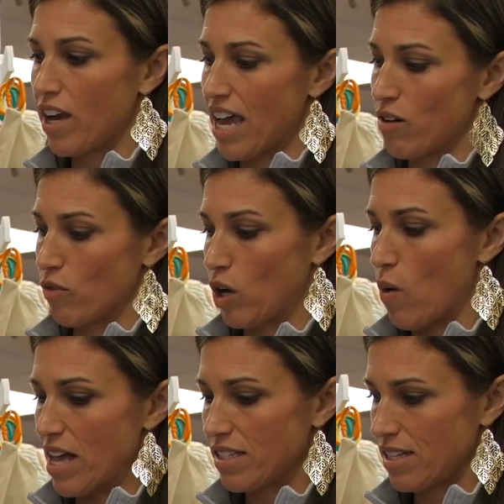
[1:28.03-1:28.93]
again
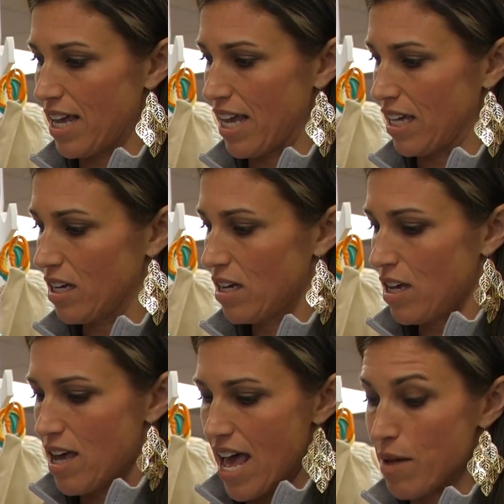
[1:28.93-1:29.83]
requesting
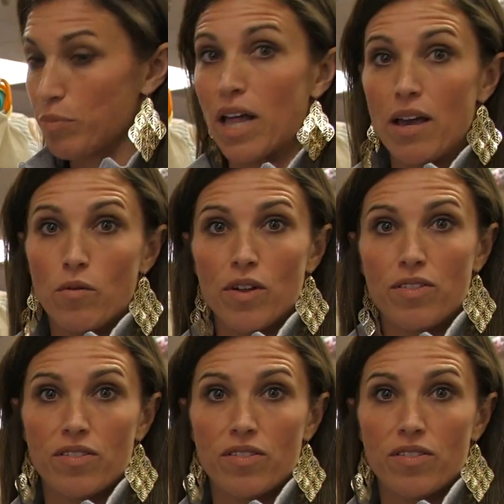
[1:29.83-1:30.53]
and playing with